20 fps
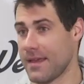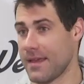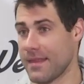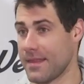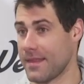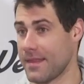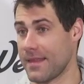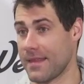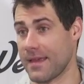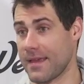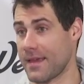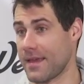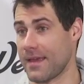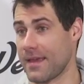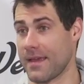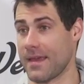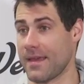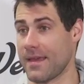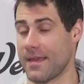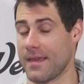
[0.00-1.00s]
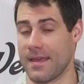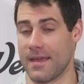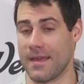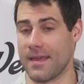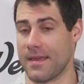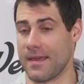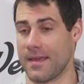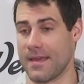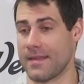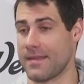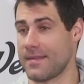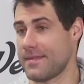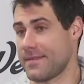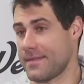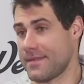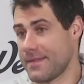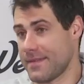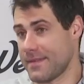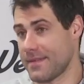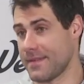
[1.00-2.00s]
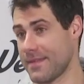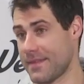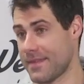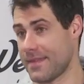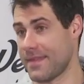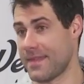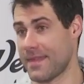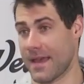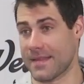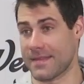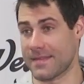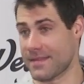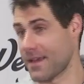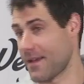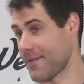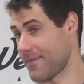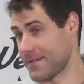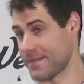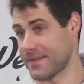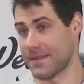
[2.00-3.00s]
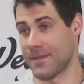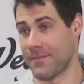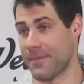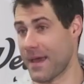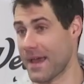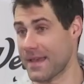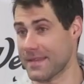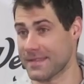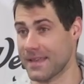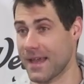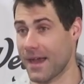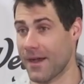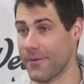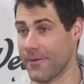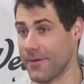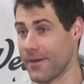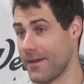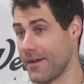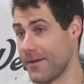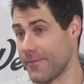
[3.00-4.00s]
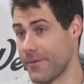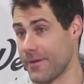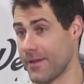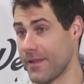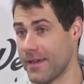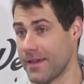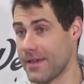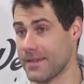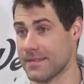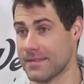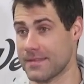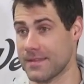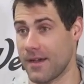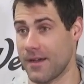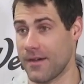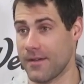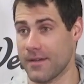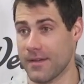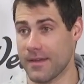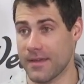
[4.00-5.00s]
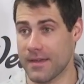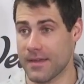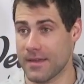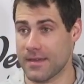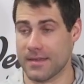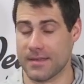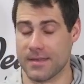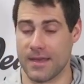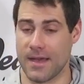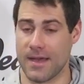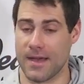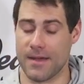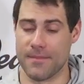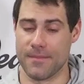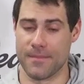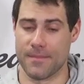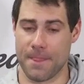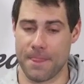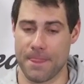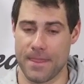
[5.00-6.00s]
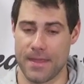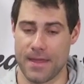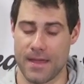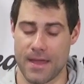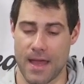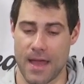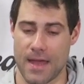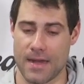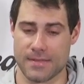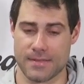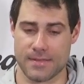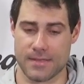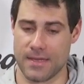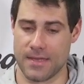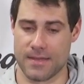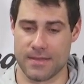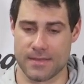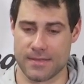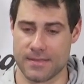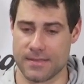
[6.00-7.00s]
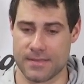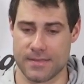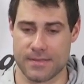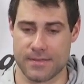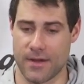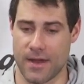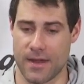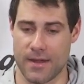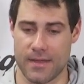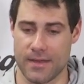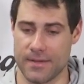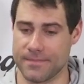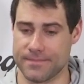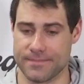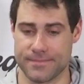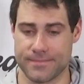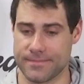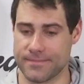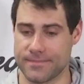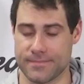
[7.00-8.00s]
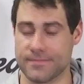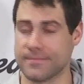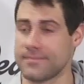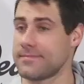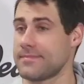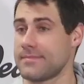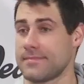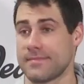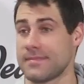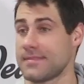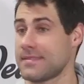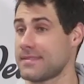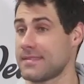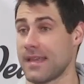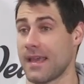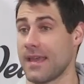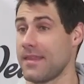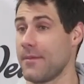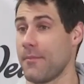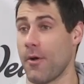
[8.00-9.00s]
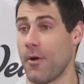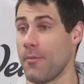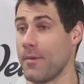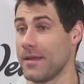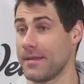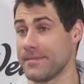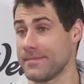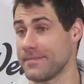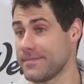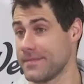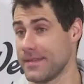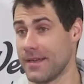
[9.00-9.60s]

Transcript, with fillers: it, it, it that stuff is in the past now, really. So, yeah, honestly, just trying to stay in the moment.